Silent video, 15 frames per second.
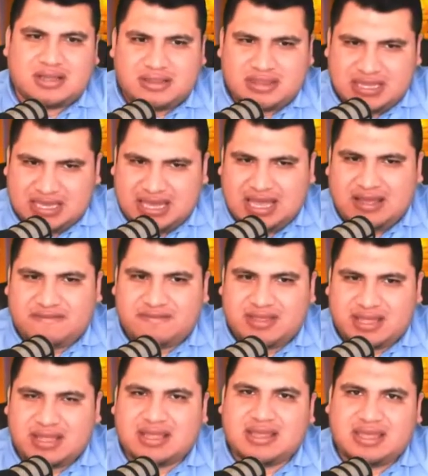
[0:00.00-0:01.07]
they have
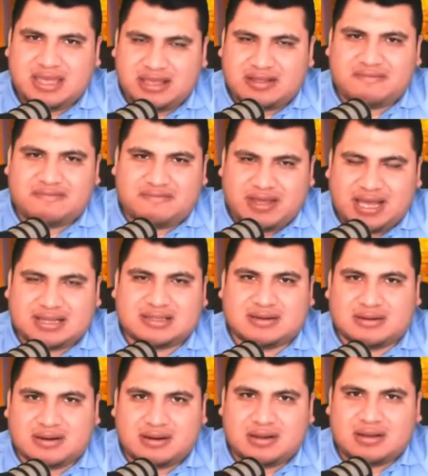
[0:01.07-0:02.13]
that it
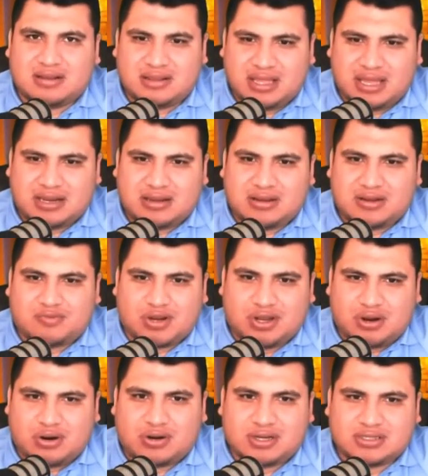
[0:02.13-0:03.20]
factor that
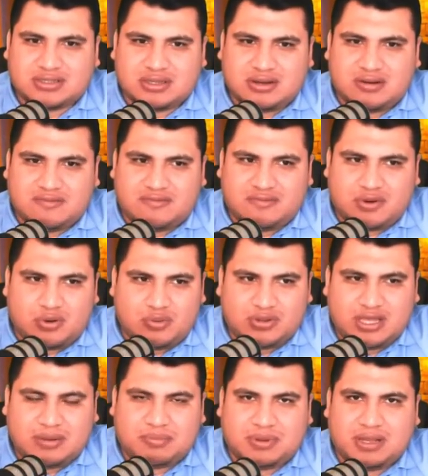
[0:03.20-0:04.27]
regardless of who
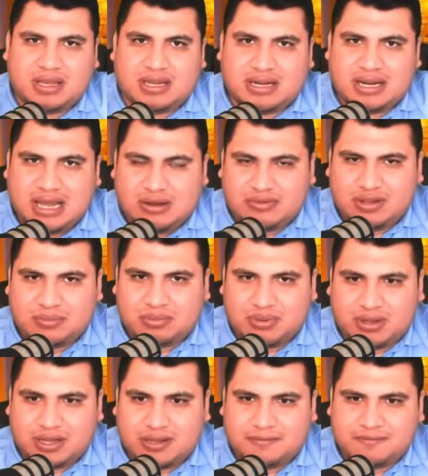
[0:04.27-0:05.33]
they play and how they
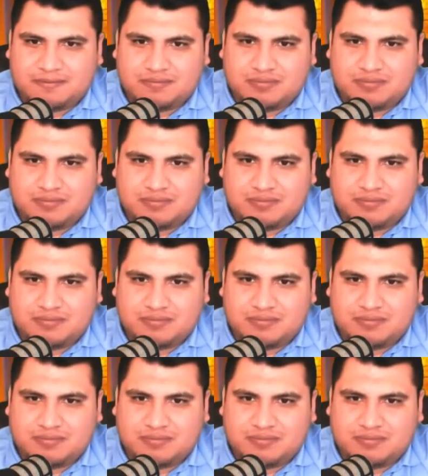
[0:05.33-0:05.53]
play,